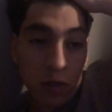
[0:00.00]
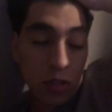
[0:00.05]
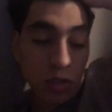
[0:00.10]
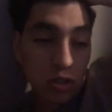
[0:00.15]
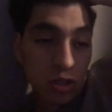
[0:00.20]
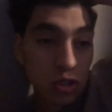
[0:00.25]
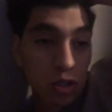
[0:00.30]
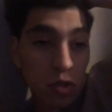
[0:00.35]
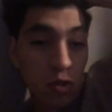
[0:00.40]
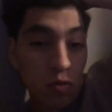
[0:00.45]

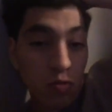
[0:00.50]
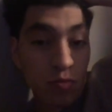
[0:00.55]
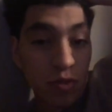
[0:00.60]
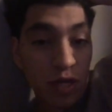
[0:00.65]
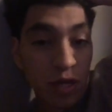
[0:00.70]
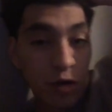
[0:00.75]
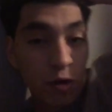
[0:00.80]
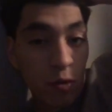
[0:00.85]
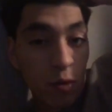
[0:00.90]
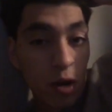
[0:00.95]
So
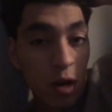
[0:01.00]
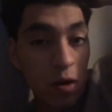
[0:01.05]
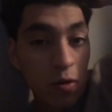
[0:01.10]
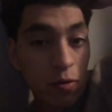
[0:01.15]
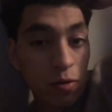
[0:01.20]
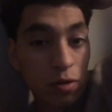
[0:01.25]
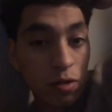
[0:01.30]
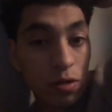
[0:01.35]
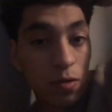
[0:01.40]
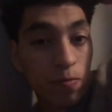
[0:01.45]
being around
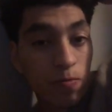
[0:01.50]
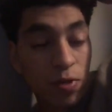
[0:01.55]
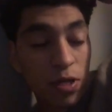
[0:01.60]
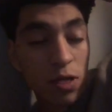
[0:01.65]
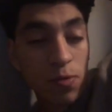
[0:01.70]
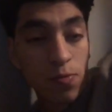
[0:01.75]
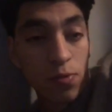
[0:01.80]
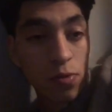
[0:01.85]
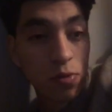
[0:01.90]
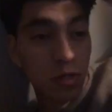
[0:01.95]

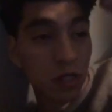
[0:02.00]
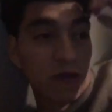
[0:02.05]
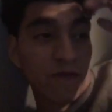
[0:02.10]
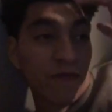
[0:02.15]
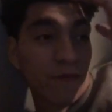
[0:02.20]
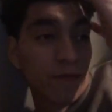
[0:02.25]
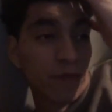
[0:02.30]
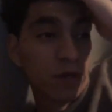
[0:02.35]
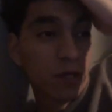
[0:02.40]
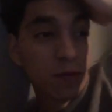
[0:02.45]

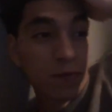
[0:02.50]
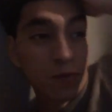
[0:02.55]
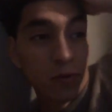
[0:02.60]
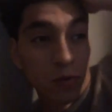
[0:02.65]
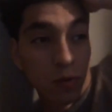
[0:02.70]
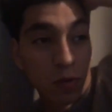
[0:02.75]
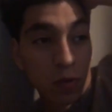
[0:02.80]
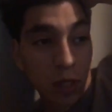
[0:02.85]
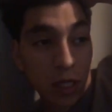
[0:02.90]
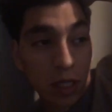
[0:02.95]
different people
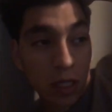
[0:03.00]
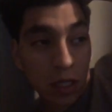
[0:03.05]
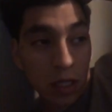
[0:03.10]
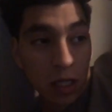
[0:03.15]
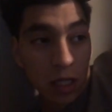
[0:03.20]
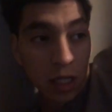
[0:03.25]
and